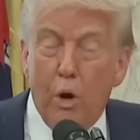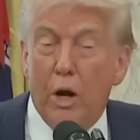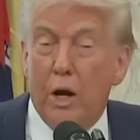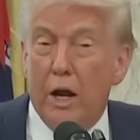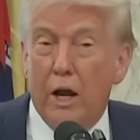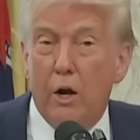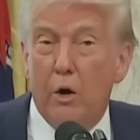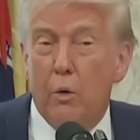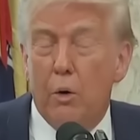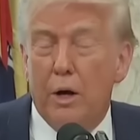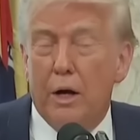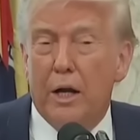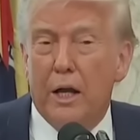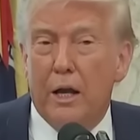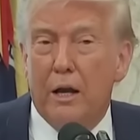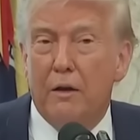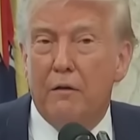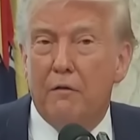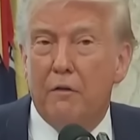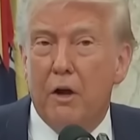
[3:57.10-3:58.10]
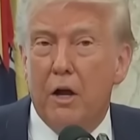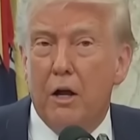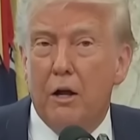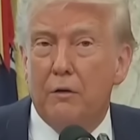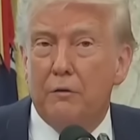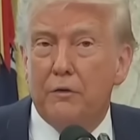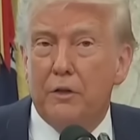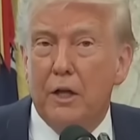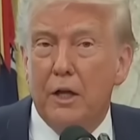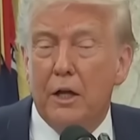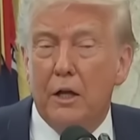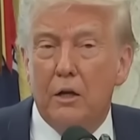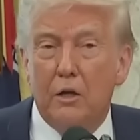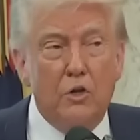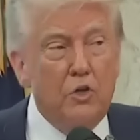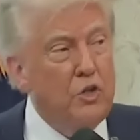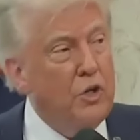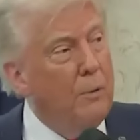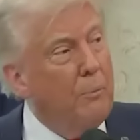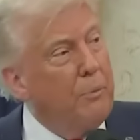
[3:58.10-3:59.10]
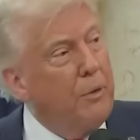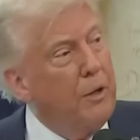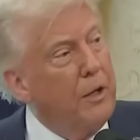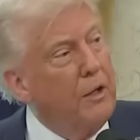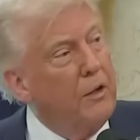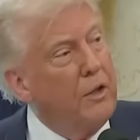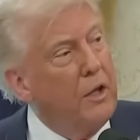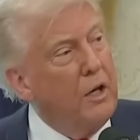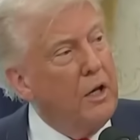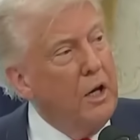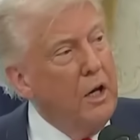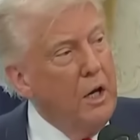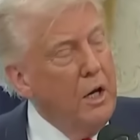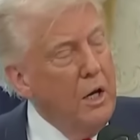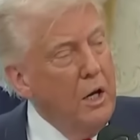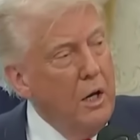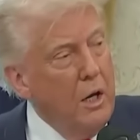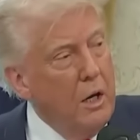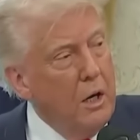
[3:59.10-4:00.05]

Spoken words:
Well, I don't want to get involved in something that